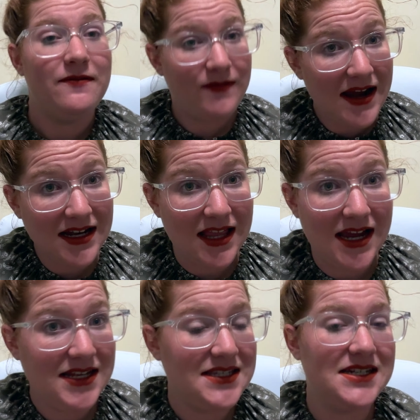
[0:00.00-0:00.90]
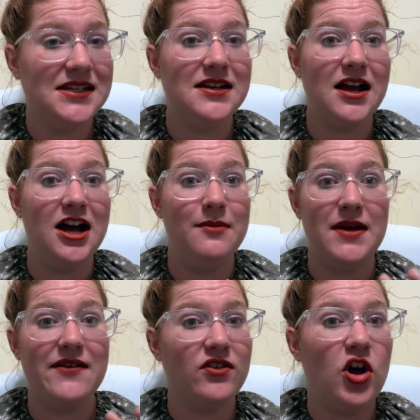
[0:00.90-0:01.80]
finalized. Um,
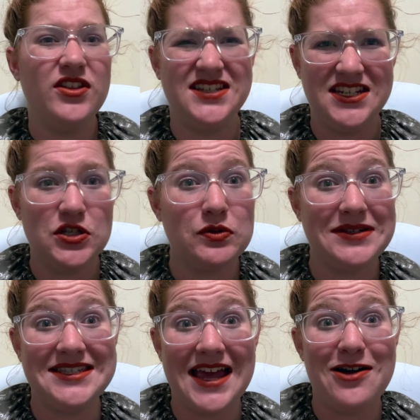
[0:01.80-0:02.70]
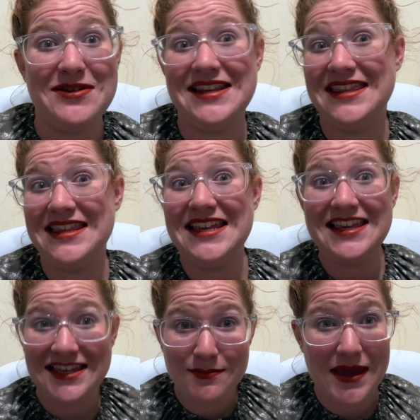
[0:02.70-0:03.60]
every, all the details will be sent out in
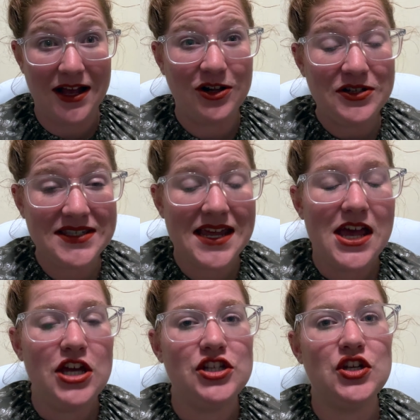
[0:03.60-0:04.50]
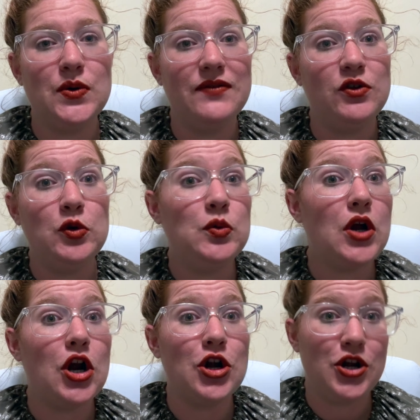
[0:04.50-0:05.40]
emails. So if you
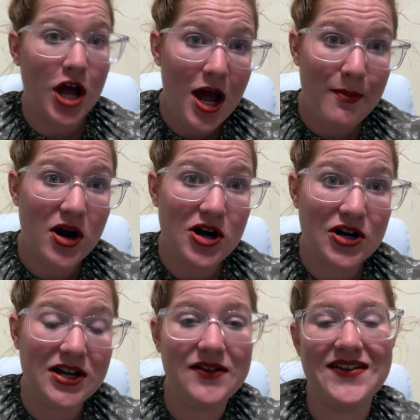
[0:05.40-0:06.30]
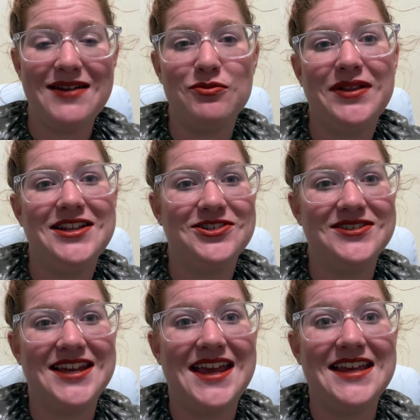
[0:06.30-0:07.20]
are not part of Amber Plans Her
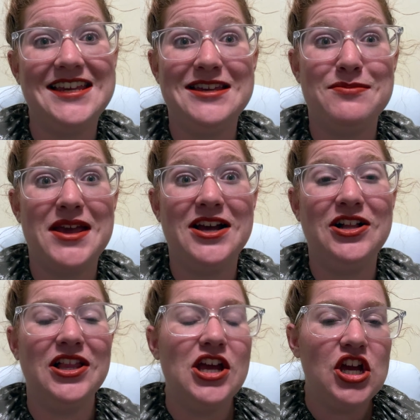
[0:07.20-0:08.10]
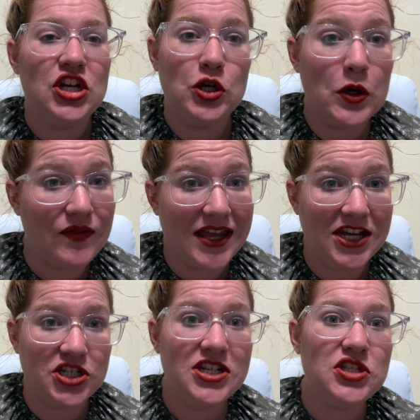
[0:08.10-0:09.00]
Day email
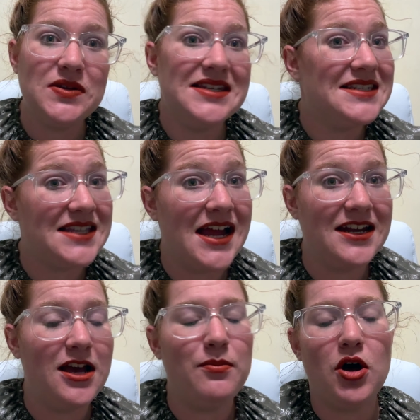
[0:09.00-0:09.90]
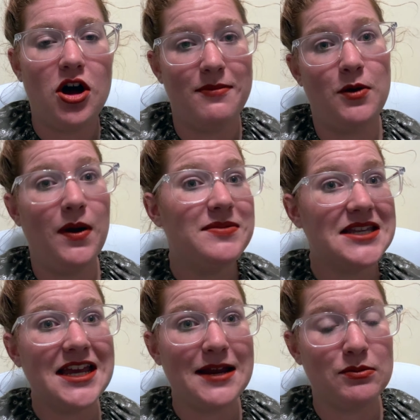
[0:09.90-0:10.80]
notifications, you can sign up on my
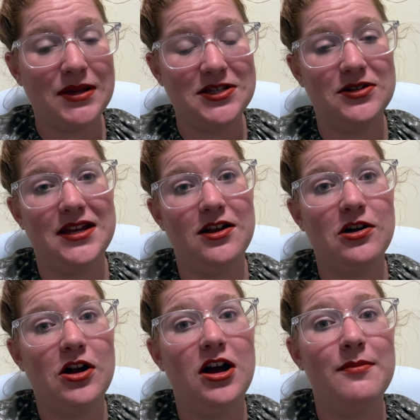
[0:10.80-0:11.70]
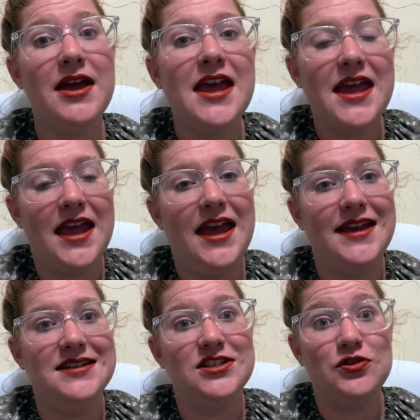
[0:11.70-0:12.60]
website, amber plans her day dot com,
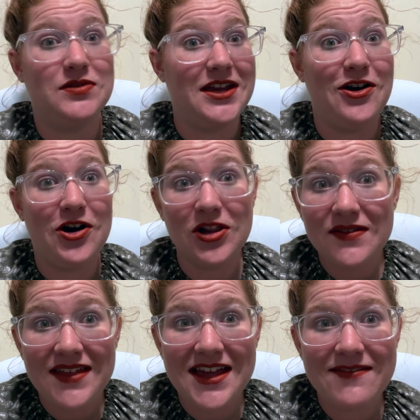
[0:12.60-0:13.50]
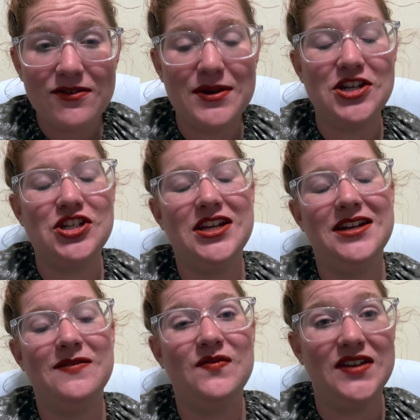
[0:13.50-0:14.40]
and you'll get all of that
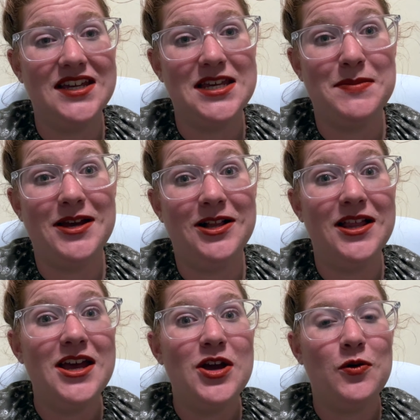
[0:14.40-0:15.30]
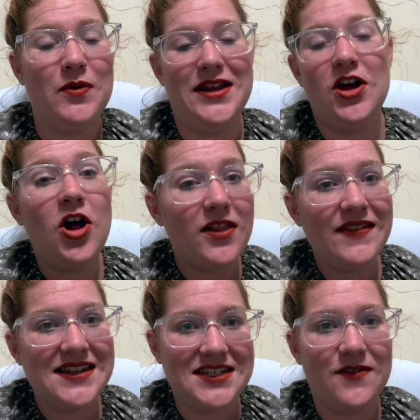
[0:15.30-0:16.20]
information via email when all of
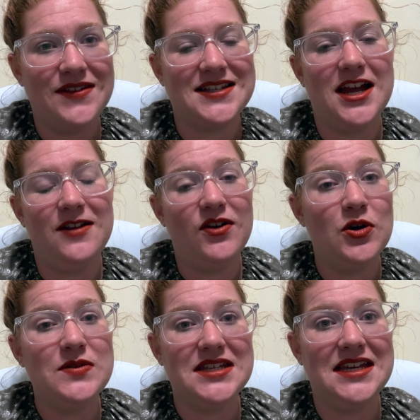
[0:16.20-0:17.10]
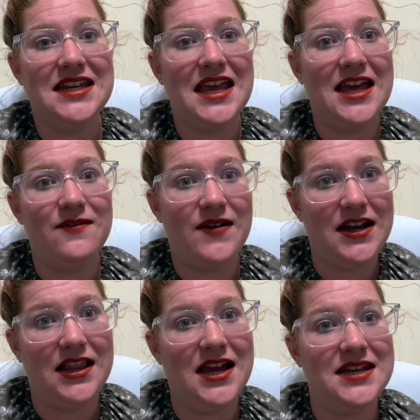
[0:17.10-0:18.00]
that stuff is kind of honed in and
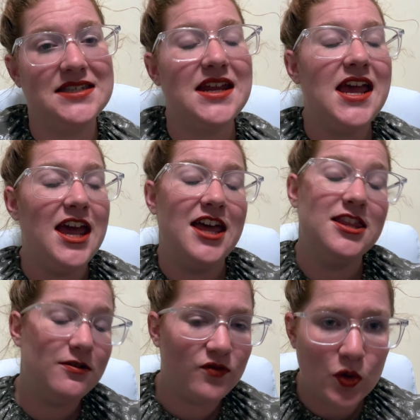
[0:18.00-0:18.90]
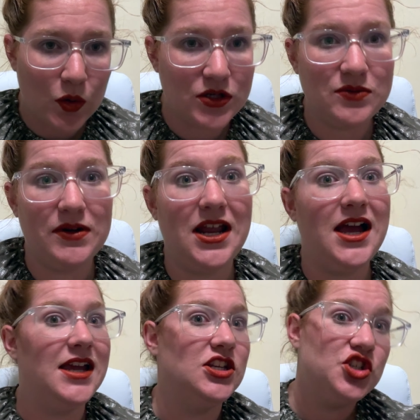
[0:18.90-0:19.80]
finalized. And then of course, when
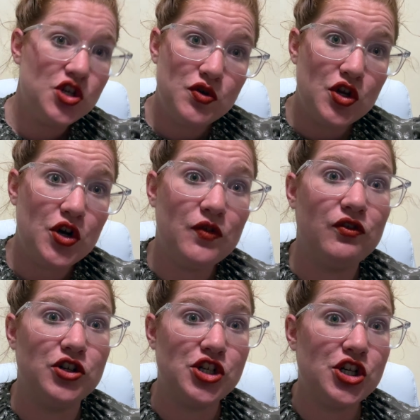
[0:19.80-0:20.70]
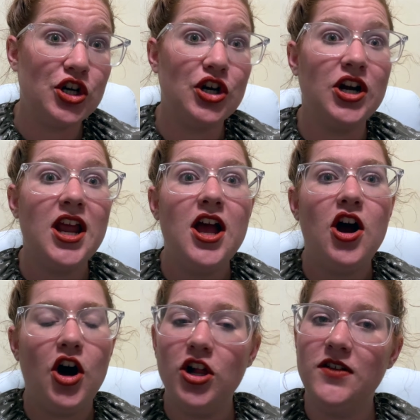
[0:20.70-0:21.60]
I do know for sure,
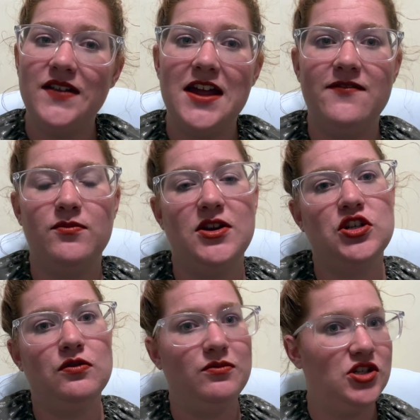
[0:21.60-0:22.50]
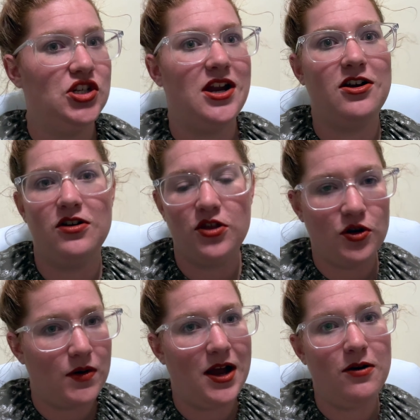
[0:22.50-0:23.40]
all of that information will be shared
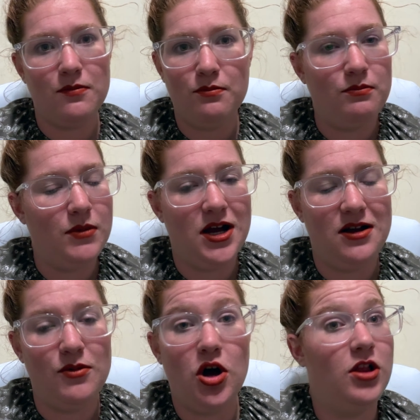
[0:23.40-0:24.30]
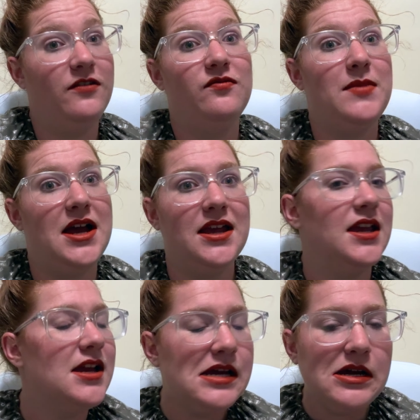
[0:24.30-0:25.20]
throughout um, all of
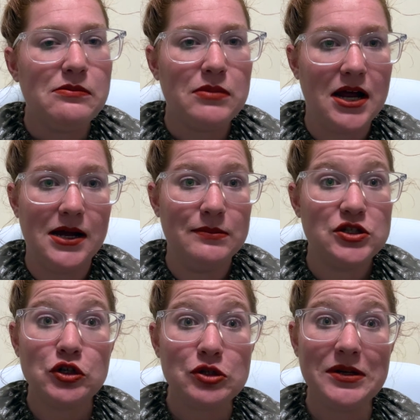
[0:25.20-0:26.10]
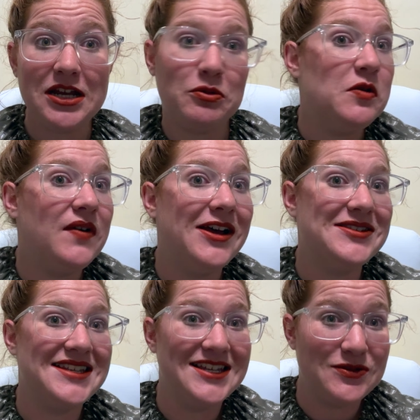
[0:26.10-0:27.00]
my Um, social media
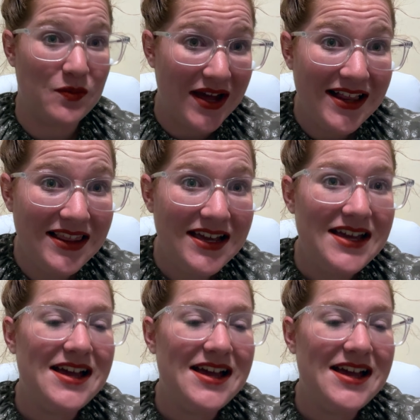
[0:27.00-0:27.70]
profiles as well.